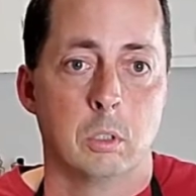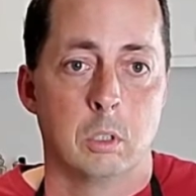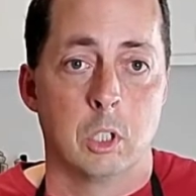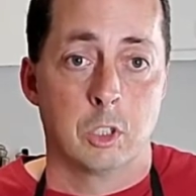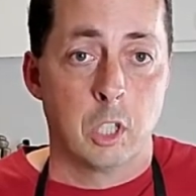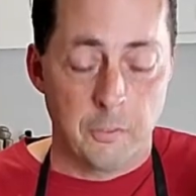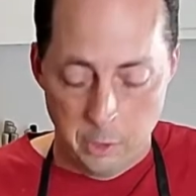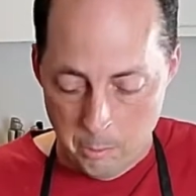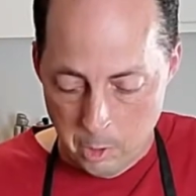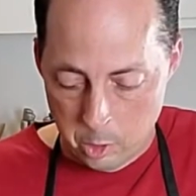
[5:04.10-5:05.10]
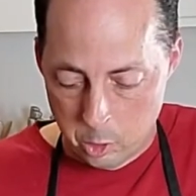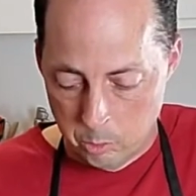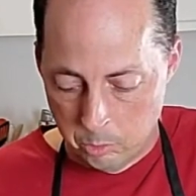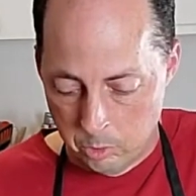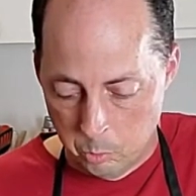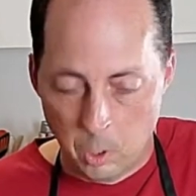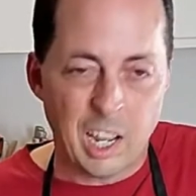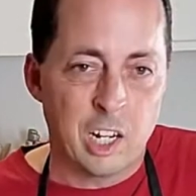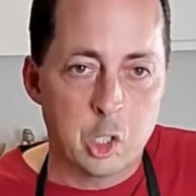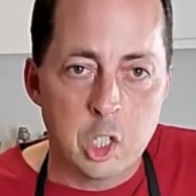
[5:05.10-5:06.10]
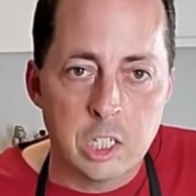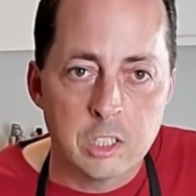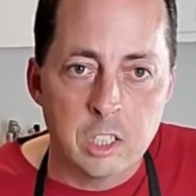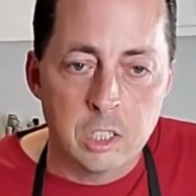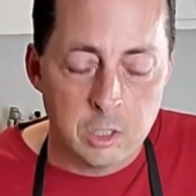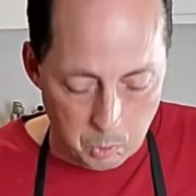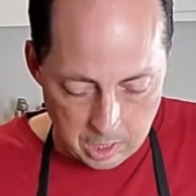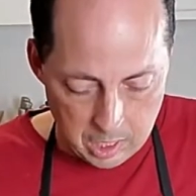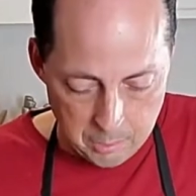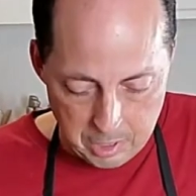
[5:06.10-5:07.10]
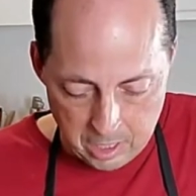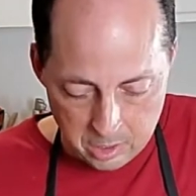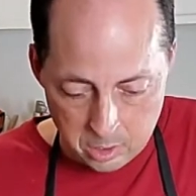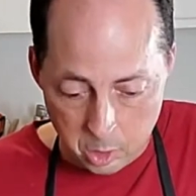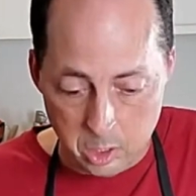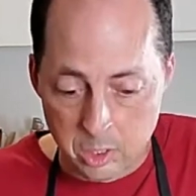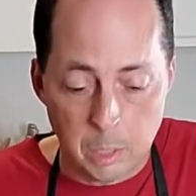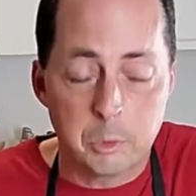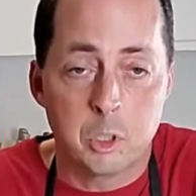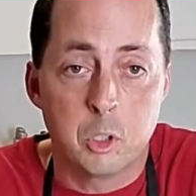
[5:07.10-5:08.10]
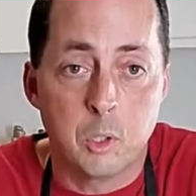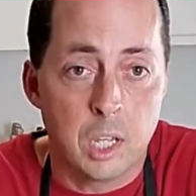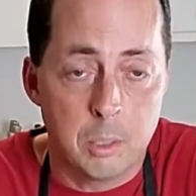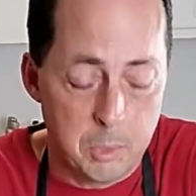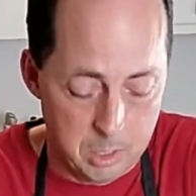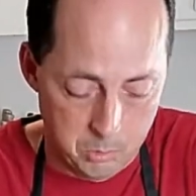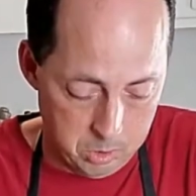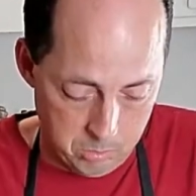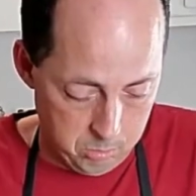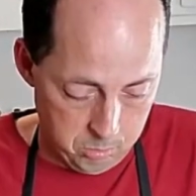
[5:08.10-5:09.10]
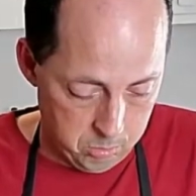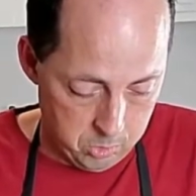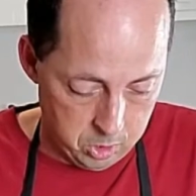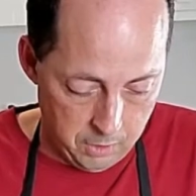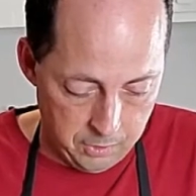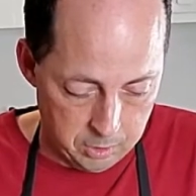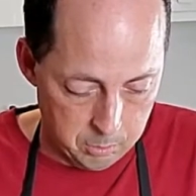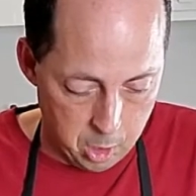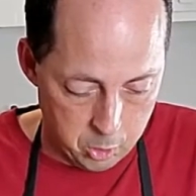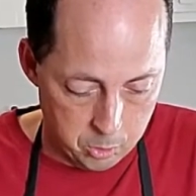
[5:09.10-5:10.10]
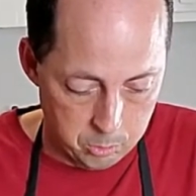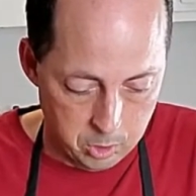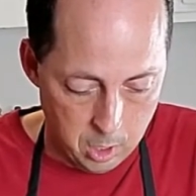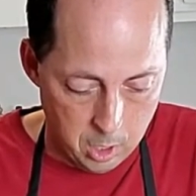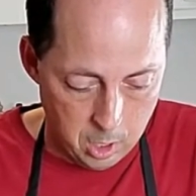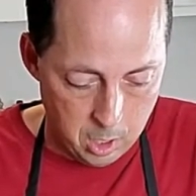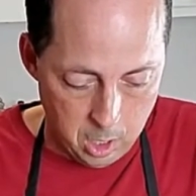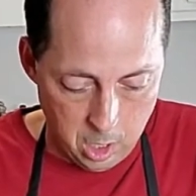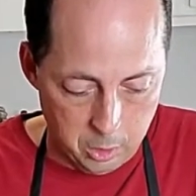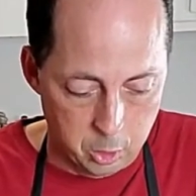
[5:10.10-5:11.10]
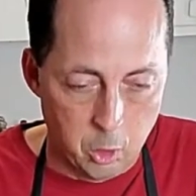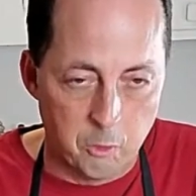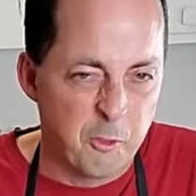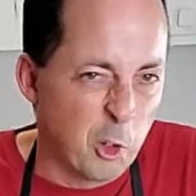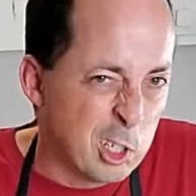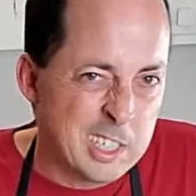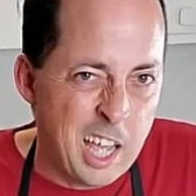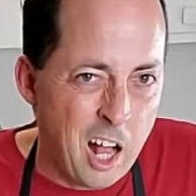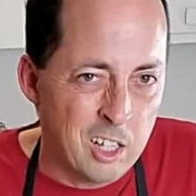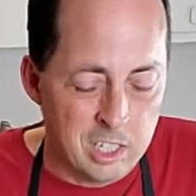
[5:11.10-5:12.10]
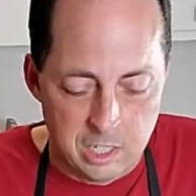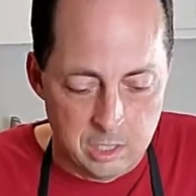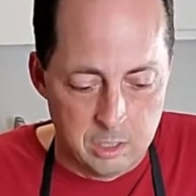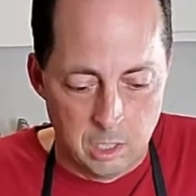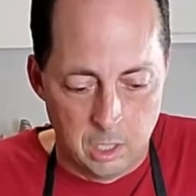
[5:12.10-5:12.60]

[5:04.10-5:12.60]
to stuff your mushrooms. What kind of cheeses, what kind of meats. You can substitute any meat with stuffing mushrooms. You can go full Italian,